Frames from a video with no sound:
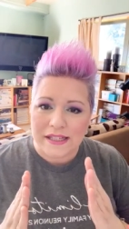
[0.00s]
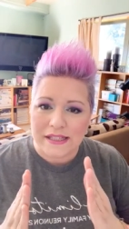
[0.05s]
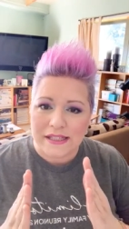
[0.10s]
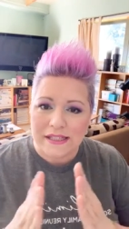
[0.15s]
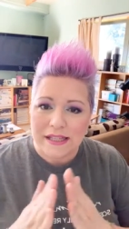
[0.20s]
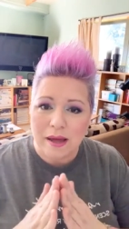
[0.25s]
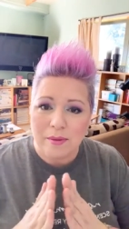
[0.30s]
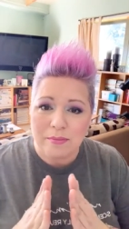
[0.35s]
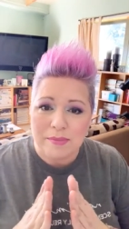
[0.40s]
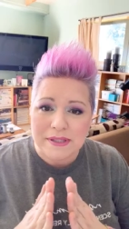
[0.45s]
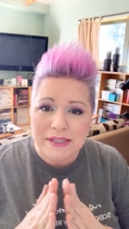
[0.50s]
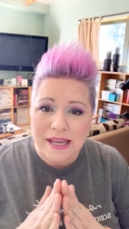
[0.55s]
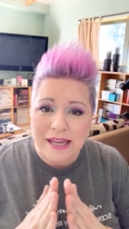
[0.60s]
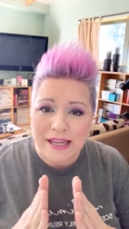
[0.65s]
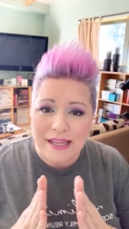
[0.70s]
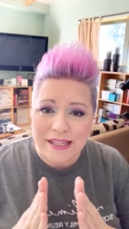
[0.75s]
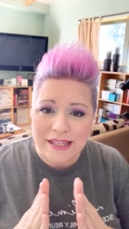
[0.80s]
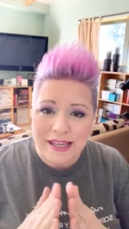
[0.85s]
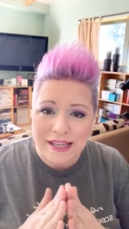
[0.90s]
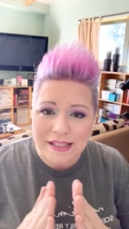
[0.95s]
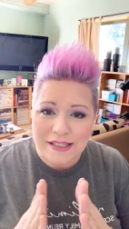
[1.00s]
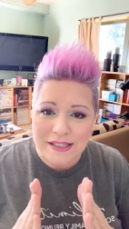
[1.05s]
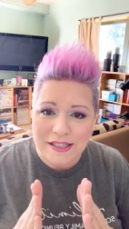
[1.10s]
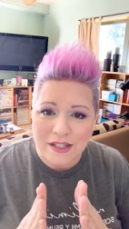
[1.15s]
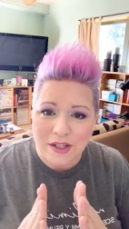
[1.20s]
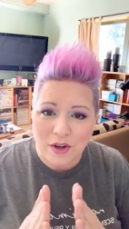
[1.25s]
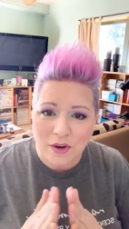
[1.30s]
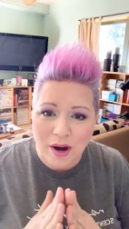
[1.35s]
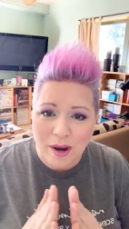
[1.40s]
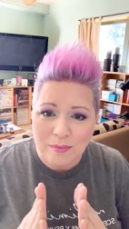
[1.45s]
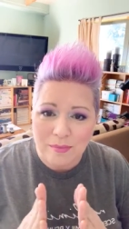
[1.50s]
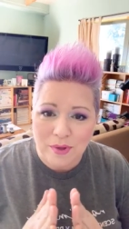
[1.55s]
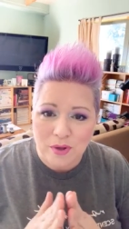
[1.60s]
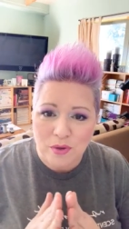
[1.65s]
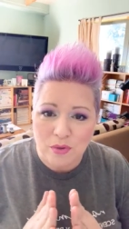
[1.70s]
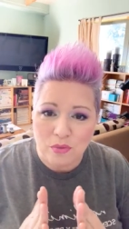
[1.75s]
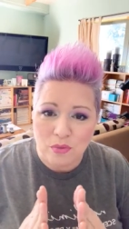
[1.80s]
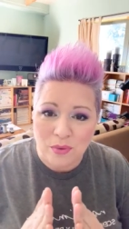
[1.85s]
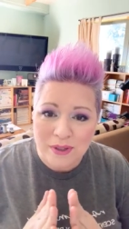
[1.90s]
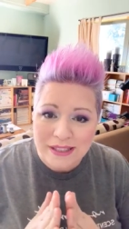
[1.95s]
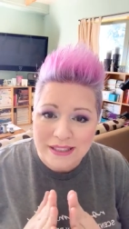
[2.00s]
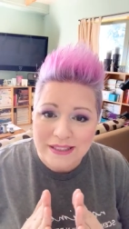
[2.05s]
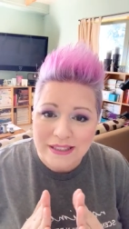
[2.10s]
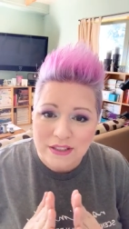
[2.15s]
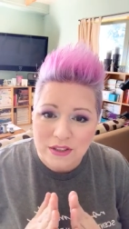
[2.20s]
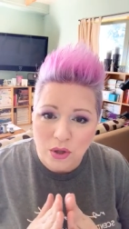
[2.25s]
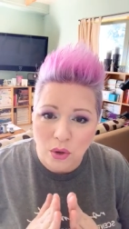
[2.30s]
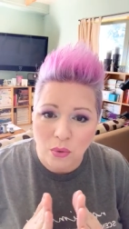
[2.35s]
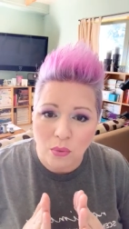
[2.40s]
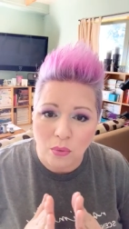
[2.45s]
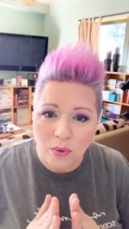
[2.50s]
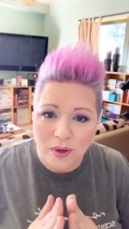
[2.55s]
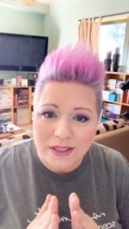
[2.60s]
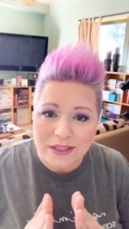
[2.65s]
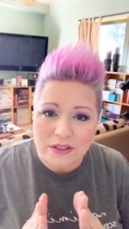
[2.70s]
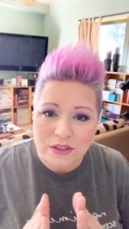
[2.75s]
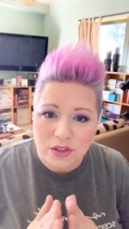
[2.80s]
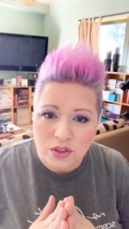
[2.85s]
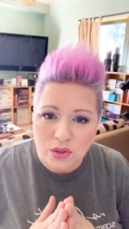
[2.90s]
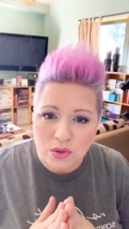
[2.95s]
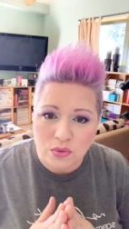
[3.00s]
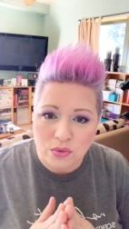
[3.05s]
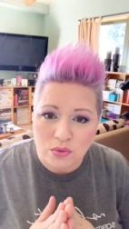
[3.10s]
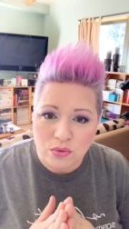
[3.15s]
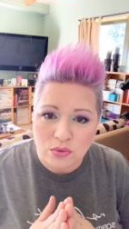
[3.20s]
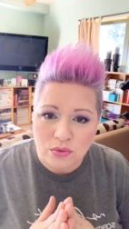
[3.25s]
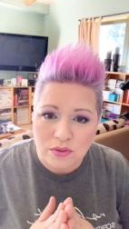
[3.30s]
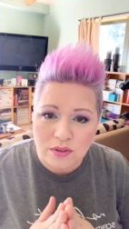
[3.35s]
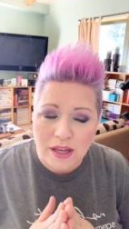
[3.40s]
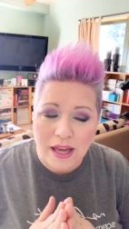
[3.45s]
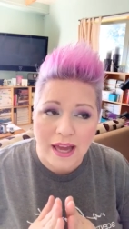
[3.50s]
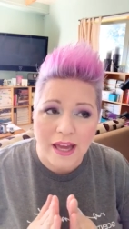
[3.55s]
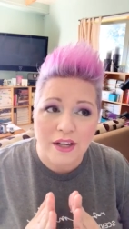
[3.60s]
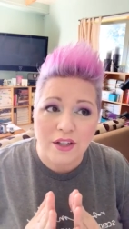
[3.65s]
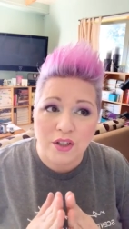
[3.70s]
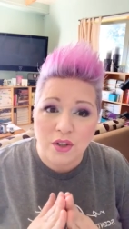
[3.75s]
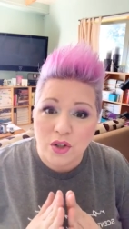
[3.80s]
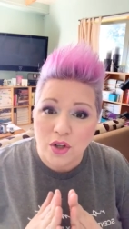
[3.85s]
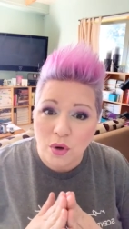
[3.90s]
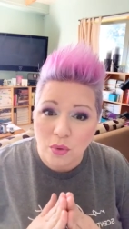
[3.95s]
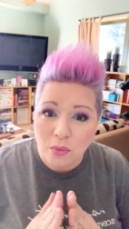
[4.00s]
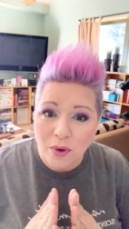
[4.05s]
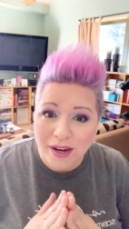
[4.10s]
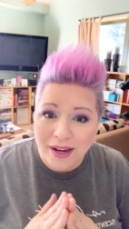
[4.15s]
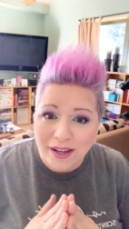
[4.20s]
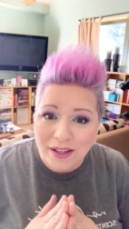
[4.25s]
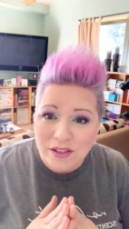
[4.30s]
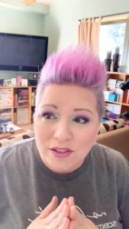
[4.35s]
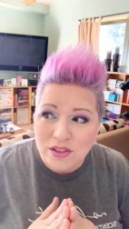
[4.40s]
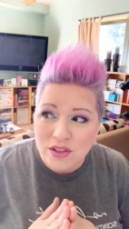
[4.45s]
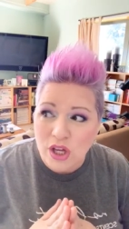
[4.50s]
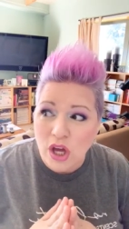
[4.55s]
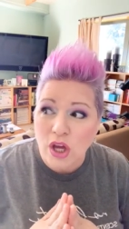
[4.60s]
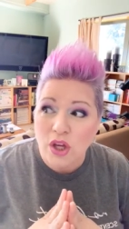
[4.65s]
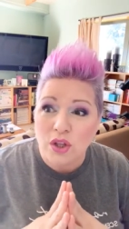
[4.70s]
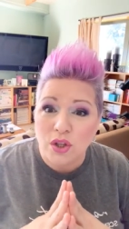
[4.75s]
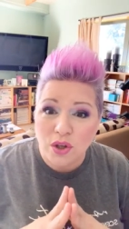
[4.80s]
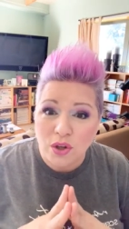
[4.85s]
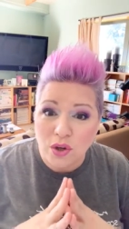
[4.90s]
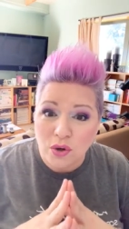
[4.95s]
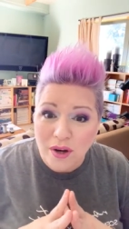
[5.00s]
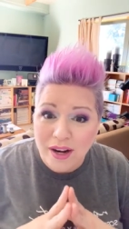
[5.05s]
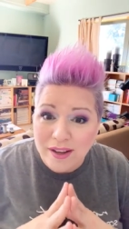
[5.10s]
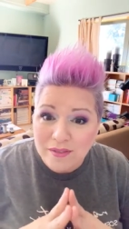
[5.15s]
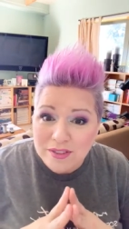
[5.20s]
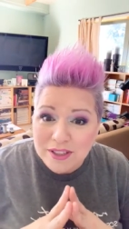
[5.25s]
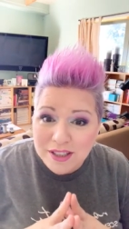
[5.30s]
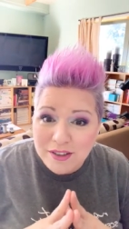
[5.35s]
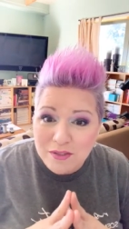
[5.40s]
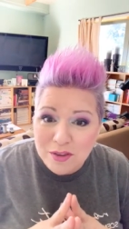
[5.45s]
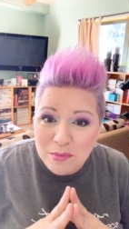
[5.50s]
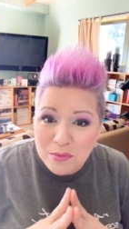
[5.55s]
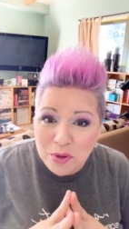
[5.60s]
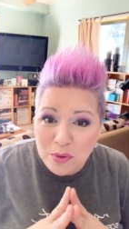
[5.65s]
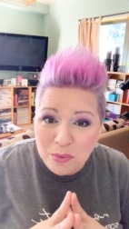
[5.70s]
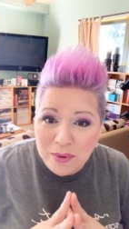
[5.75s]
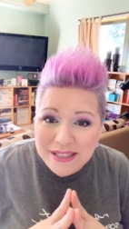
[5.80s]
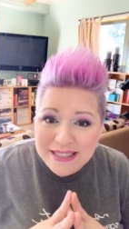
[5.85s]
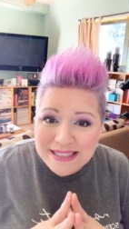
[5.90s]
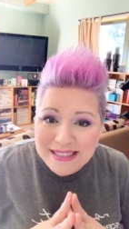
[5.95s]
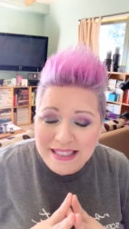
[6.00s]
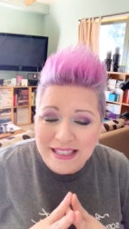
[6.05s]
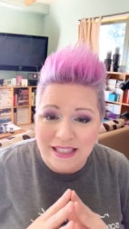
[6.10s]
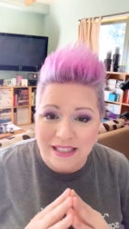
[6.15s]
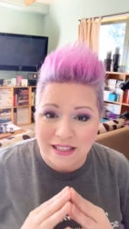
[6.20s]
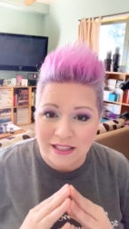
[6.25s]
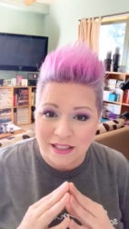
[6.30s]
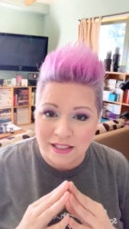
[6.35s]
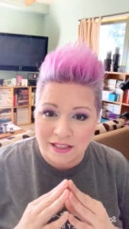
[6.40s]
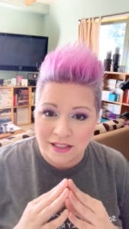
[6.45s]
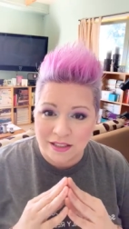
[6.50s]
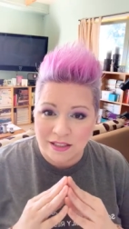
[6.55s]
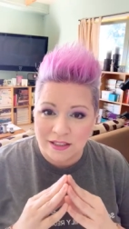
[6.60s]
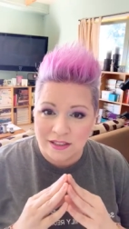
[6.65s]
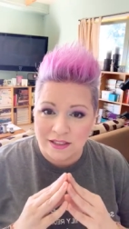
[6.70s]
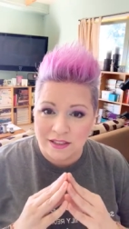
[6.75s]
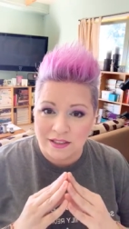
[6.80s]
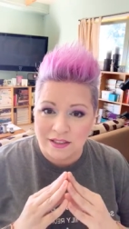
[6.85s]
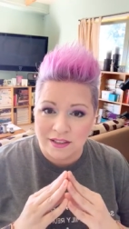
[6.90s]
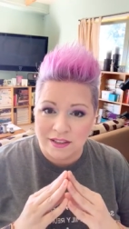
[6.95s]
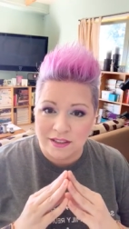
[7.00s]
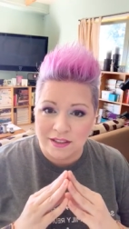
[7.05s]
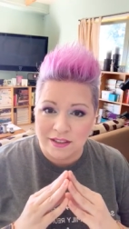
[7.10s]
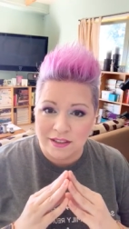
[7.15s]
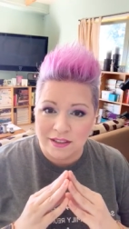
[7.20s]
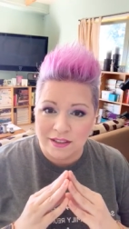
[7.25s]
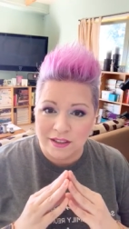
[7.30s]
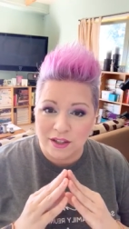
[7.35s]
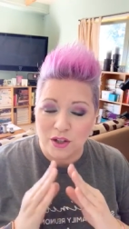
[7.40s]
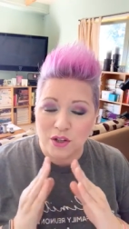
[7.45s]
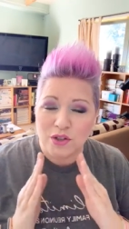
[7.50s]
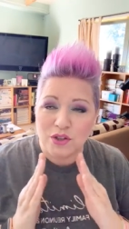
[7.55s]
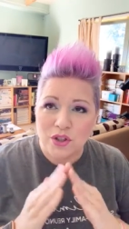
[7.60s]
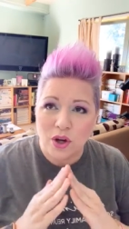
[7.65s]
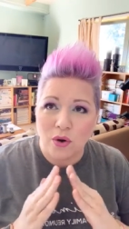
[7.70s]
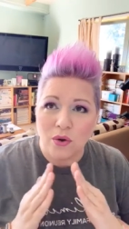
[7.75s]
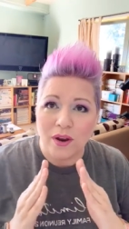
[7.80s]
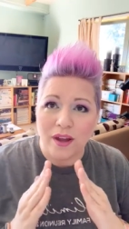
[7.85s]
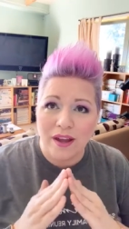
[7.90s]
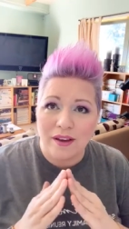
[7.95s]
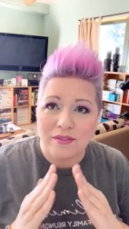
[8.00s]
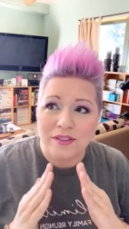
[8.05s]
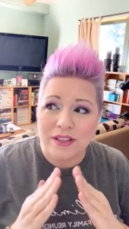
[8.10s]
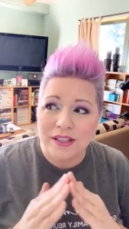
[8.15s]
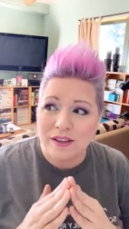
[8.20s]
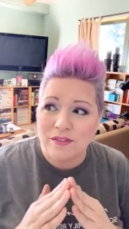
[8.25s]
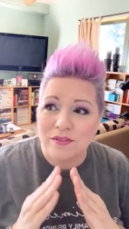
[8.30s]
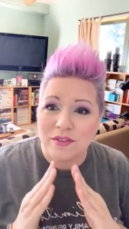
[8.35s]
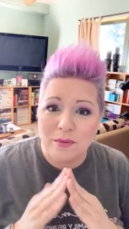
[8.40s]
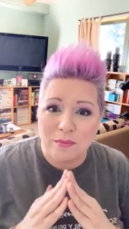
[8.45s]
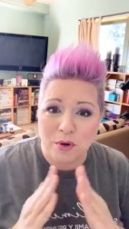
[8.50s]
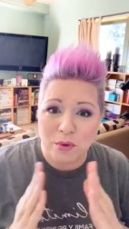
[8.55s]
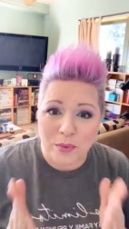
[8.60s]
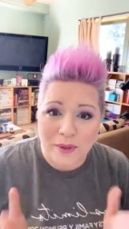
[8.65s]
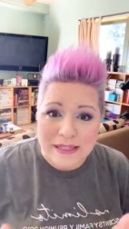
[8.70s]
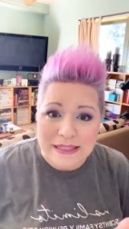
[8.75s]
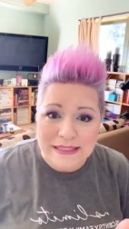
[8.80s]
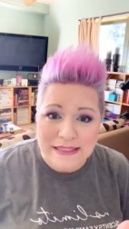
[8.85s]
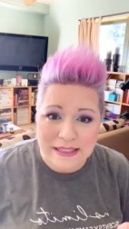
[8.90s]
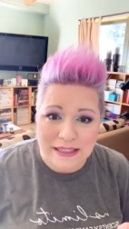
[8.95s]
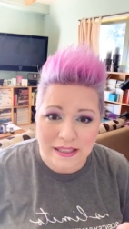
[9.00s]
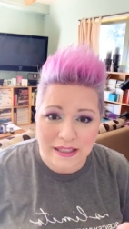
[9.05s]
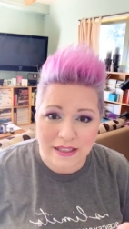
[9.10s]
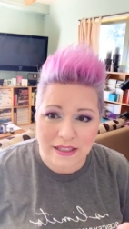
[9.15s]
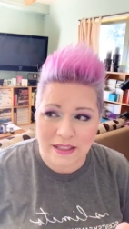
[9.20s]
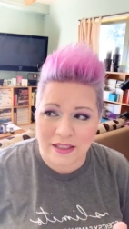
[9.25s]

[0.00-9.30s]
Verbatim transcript: Stop saying yes to crap you really don't want to do. And you know what else? You don't have to give them the reason. You don't have to give them a reason.